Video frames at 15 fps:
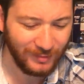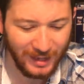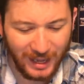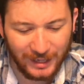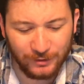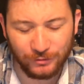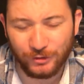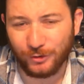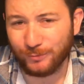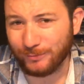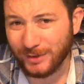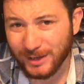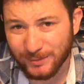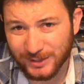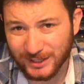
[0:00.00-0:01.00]
I don't know.
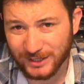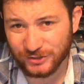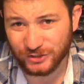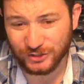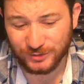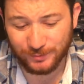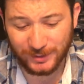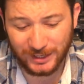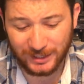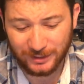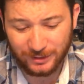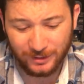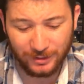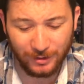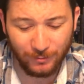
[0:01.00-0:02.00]
Maybe that's just me.
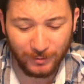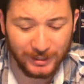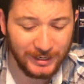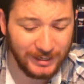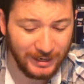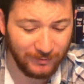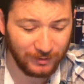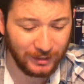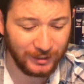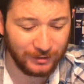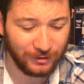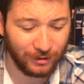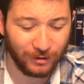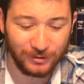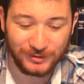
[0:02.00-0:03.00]
We didn't have a lot
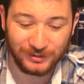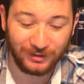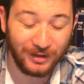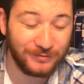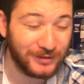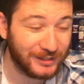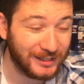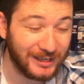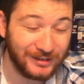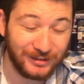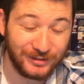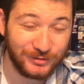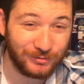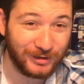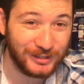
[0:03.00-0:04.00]
of cars left at the end
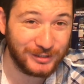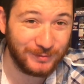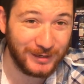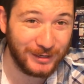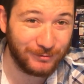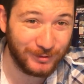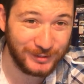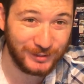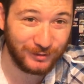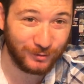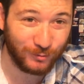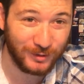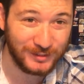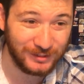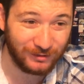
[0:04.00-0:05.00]
of this race to begin with, so
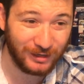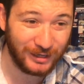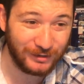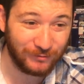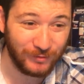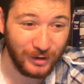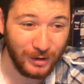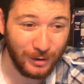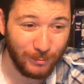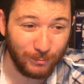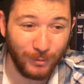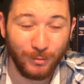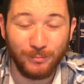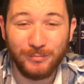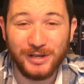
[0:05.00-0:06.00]
there wasn't a lot of
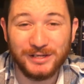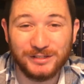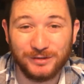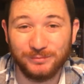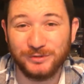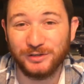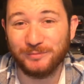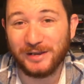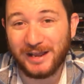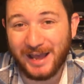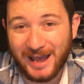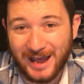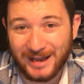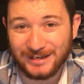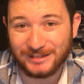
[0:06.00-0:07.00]
momentum to be
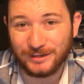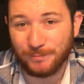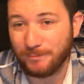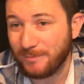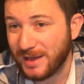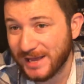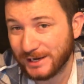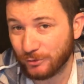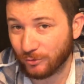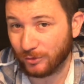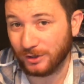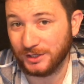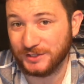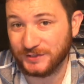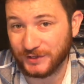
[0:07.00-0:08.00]
had to make
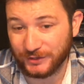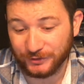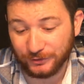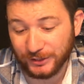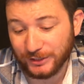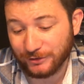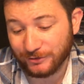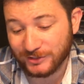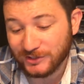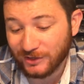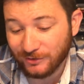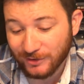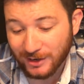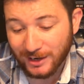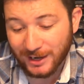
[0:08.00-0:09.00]
runs on the leader.
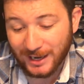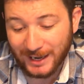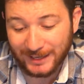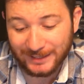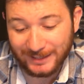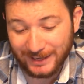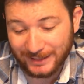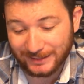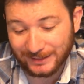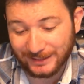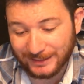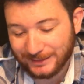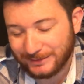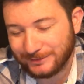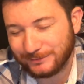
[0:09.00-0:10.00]
So I get
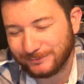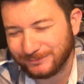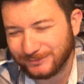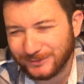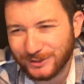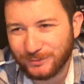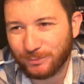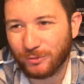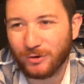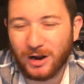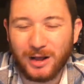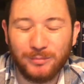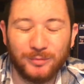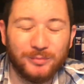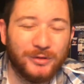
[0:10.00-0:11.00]
that you
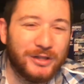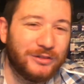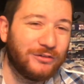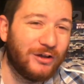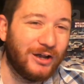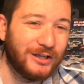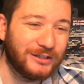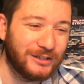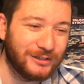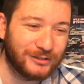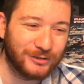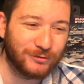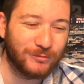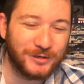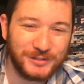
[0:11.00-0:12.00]
probably thought that
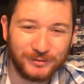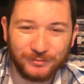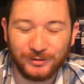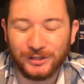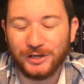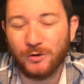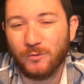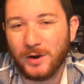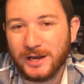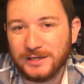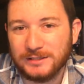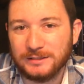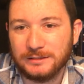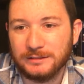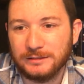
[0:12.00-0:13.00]
there wasn't really a way
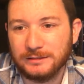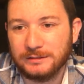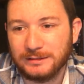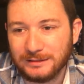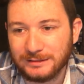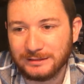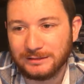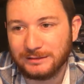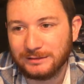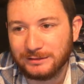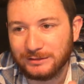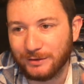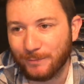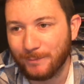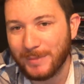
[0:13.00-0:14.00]
to
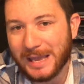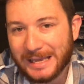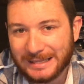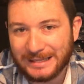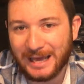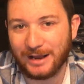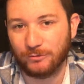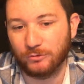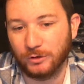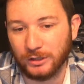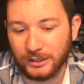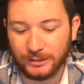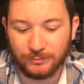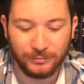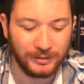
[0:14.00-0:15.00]
make that
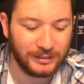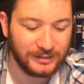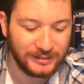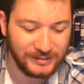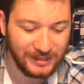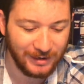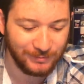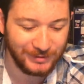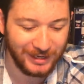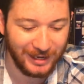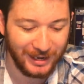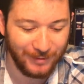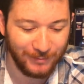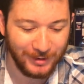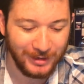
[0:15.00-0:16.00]
run, but at the same
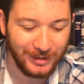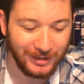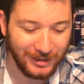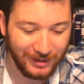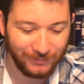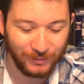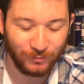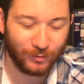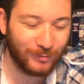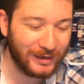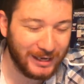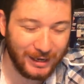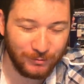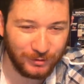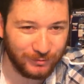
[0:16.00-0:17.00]
time, if it were
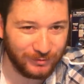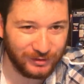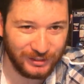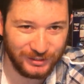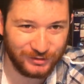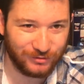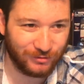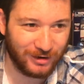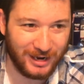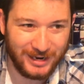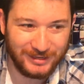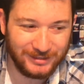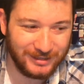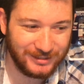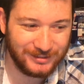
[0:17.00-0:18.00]
me, I would have at least
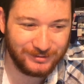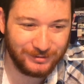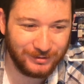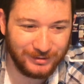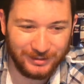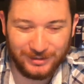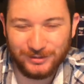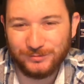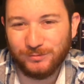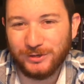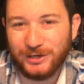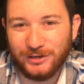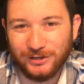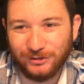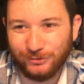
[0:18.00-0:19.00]
tried. Because what
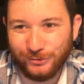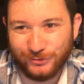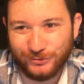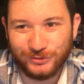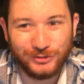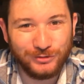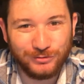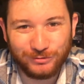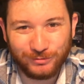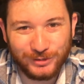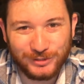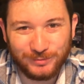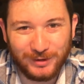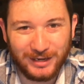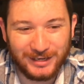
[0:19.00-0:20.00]
are you going to lose?
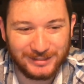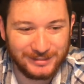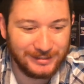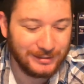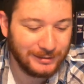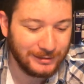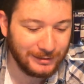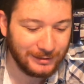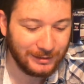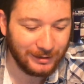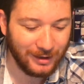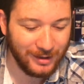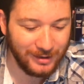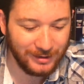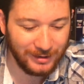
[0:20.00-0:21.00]
2-3 spots?
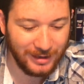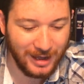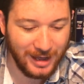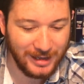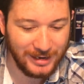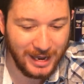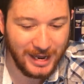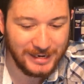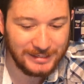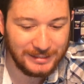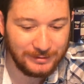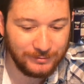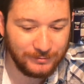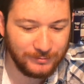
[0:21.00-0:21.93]
The